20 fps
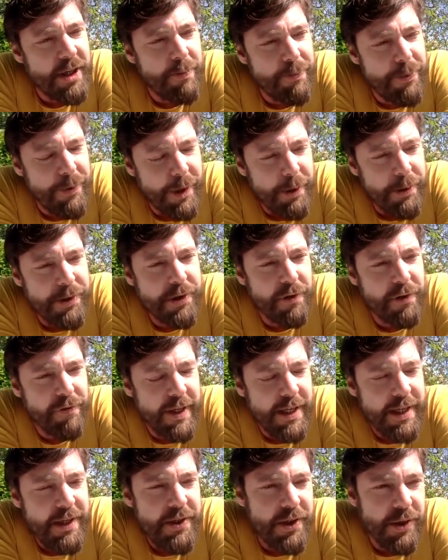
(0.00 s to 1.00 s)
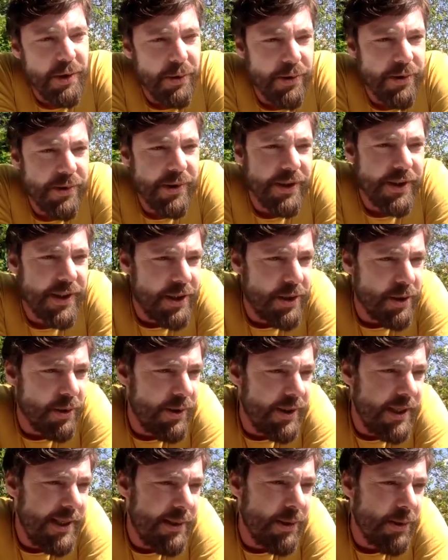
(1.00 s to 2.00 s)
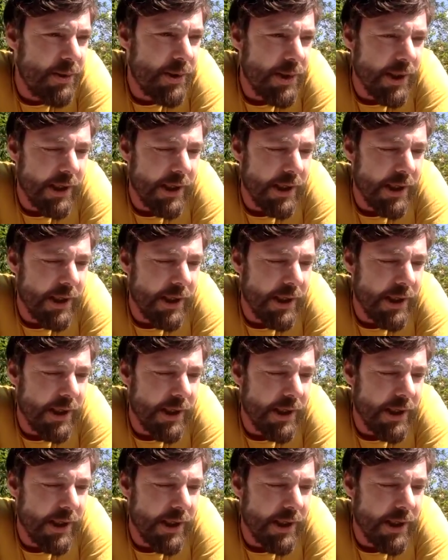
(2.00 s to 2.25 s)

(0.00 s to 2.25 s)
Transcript: approach of land use is that you need to